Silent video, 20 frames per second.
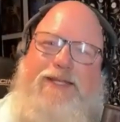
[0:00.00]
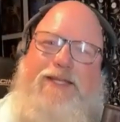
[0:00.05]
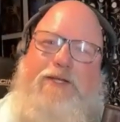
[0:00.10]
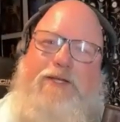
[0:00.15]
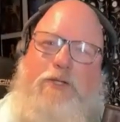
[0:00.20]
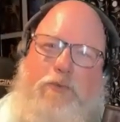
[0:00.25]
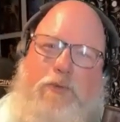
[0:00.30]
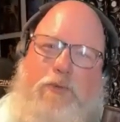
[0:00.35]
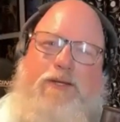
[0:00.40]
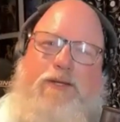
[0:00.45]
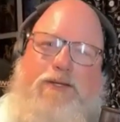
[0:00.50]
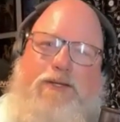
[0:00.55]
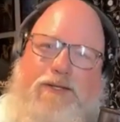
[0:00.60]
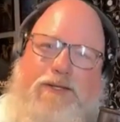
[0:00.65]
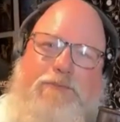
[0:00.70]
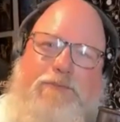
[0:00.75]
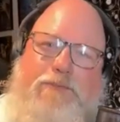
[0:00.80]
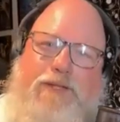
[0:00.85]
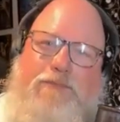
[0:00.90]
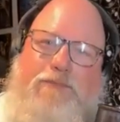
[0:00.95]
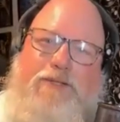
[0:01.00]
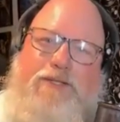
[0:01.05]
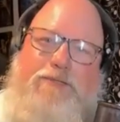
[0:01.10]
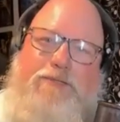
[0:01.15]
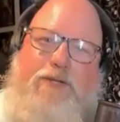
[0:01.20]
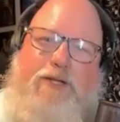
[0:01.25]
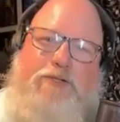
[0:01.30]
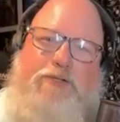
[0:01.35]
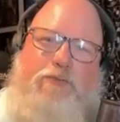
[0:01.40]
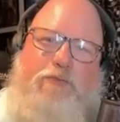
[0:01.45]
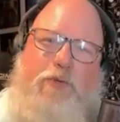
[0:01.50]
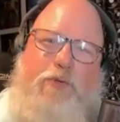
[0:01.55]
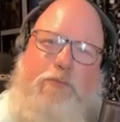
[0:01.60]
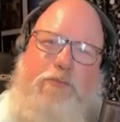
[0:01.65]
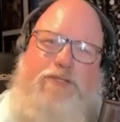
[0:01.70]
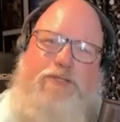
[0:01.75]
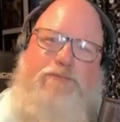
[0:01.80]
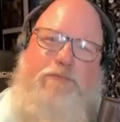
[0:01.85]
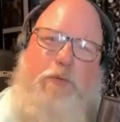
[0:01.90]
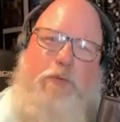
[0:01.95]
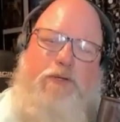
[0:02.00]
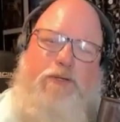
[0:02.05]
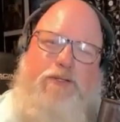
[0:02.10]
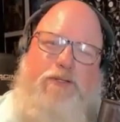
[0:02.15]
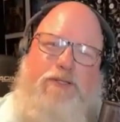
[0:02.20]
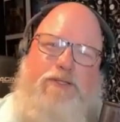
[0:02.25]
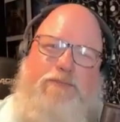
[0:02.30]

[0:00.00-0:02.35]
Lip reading: integrated in, maybe special moments for you,